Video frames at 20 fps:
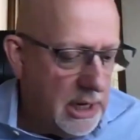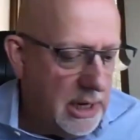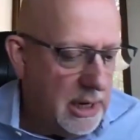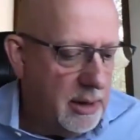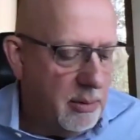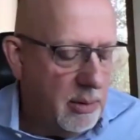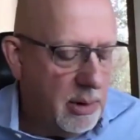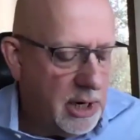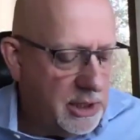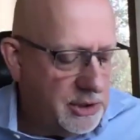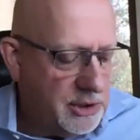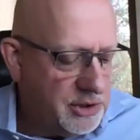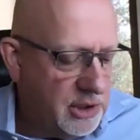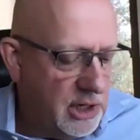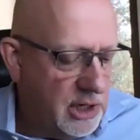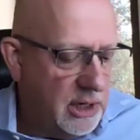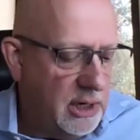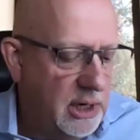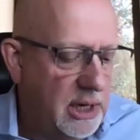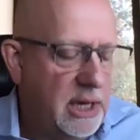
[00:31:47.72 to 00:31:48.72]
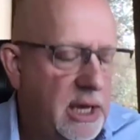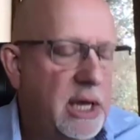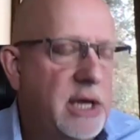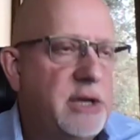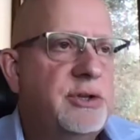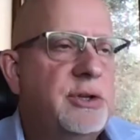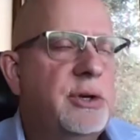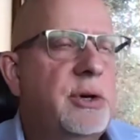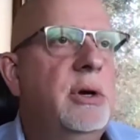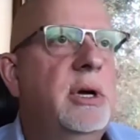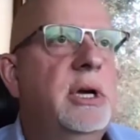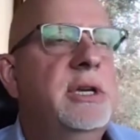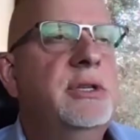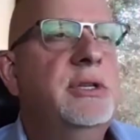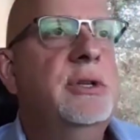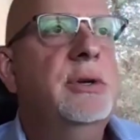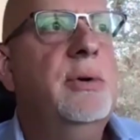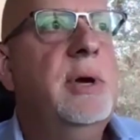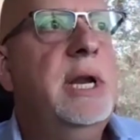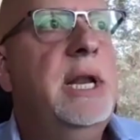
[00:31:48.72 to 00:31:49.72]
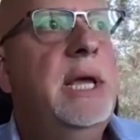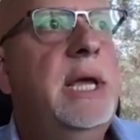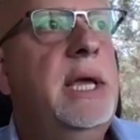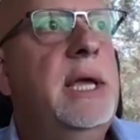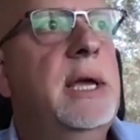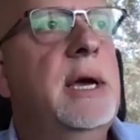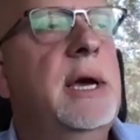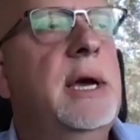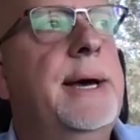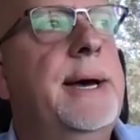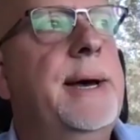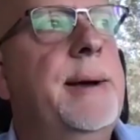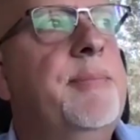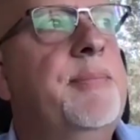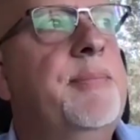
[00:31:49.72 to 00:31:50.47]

Marcus, is there any